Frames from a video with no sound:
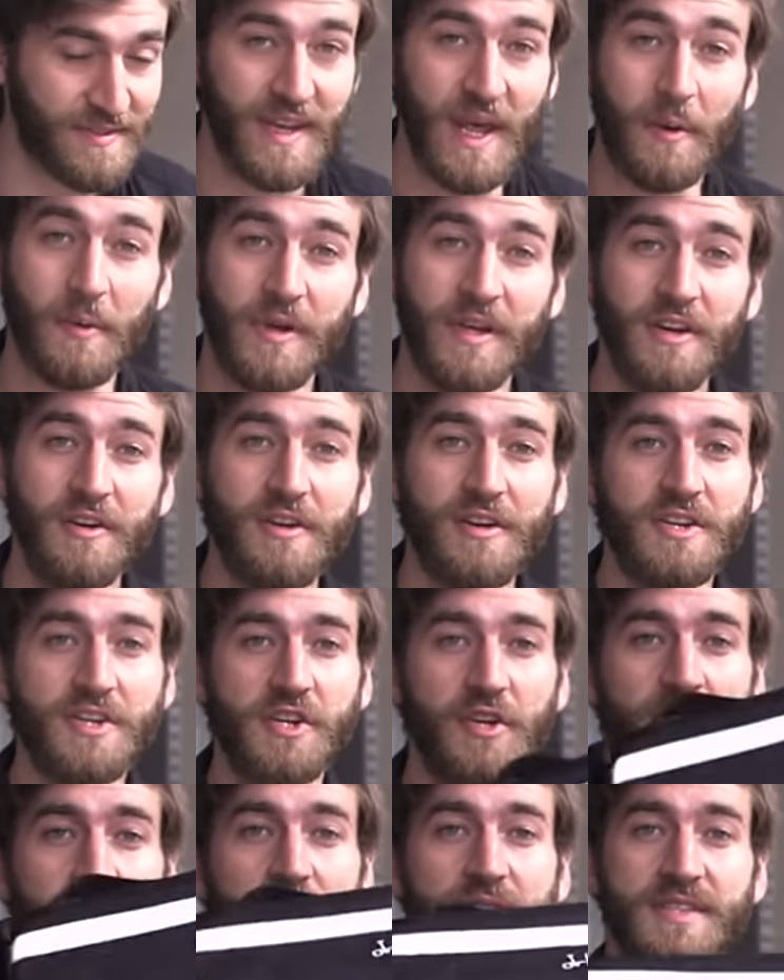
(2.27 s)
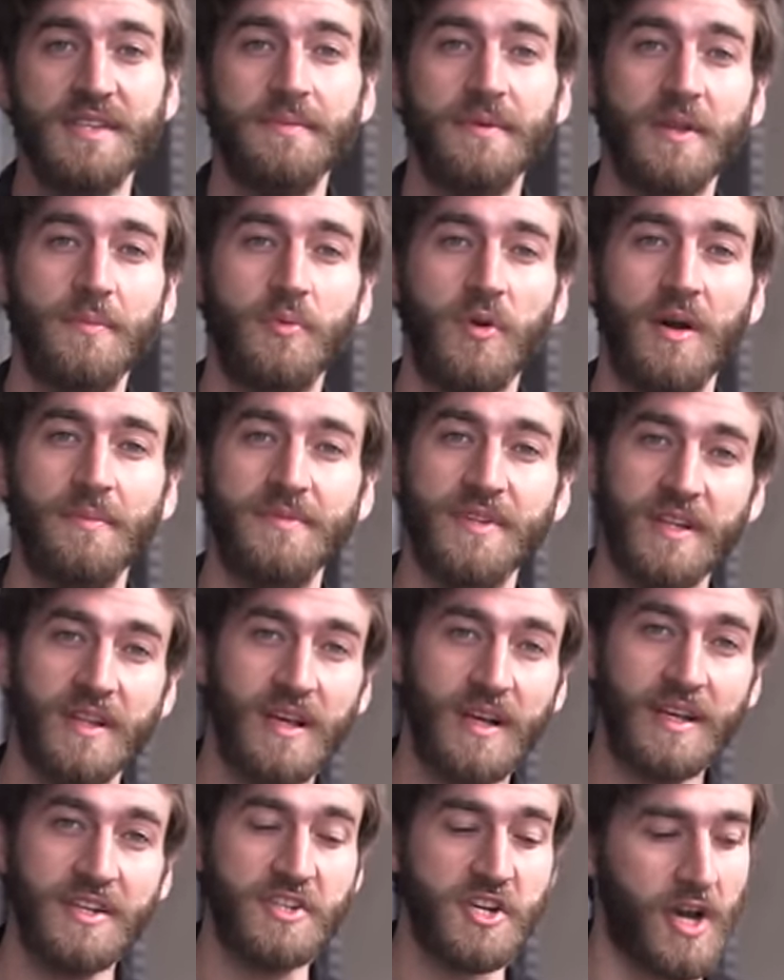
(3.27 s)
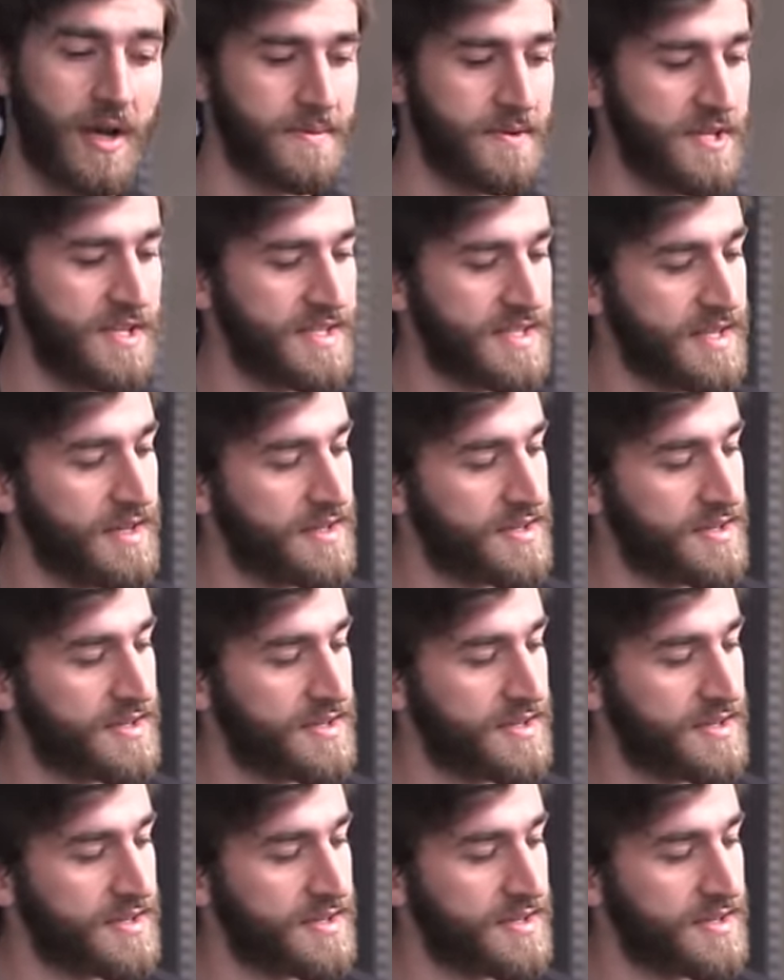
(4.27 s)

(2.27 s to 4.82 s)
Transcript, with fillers: Now we're here to show you some of the Brompton luggage options,